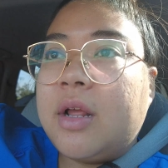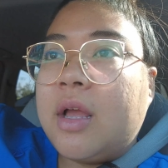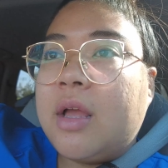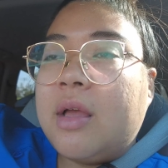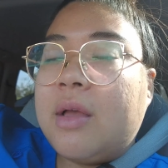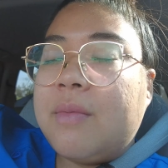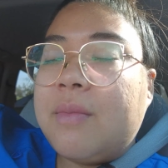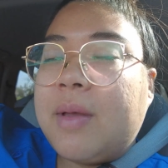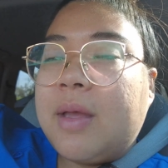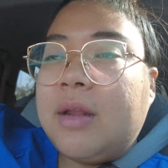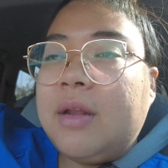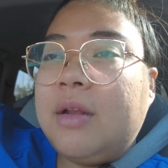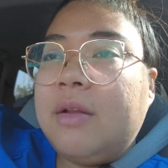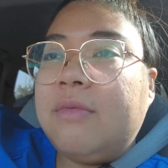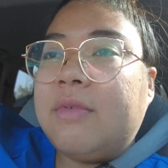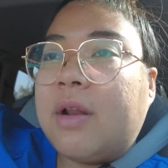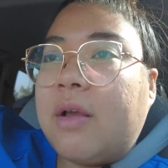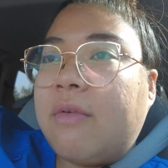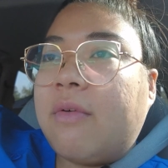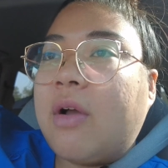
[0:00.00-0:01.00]
am. I didn't
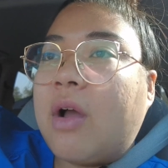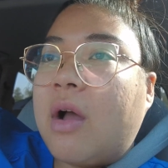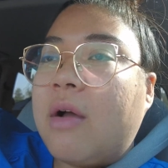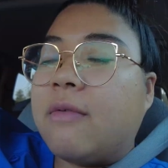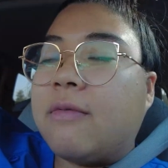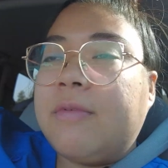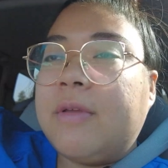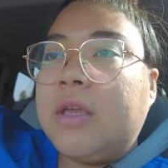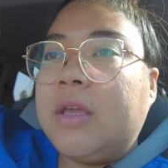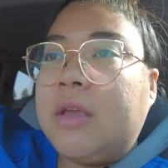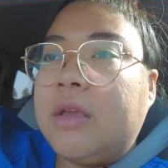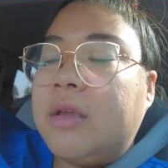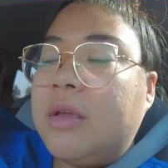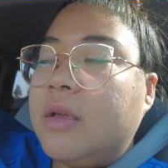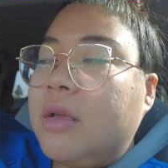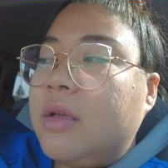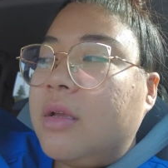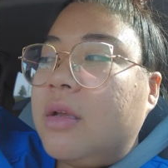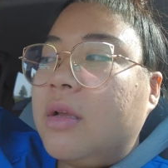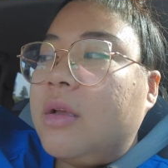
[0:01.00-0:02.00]
even have coffee,
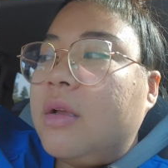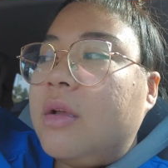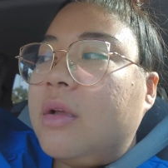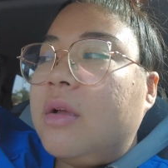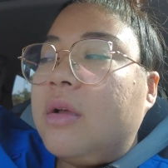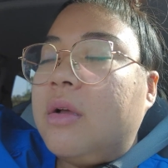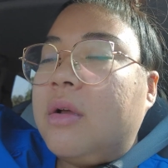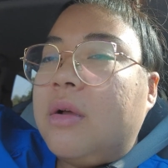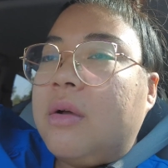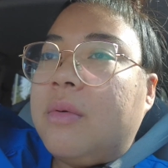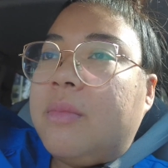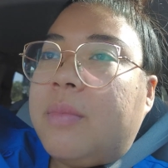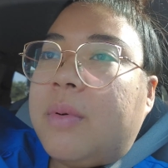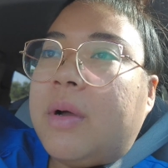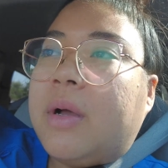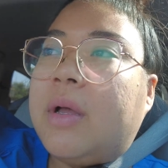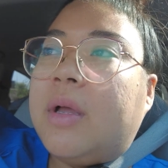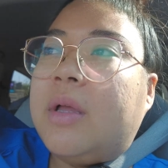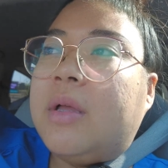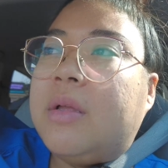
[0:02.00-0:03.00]

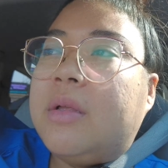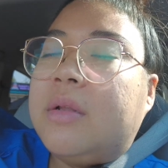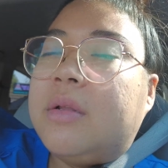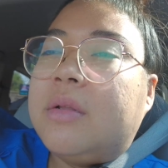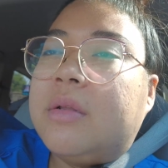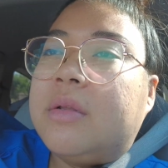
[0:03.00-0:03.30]
but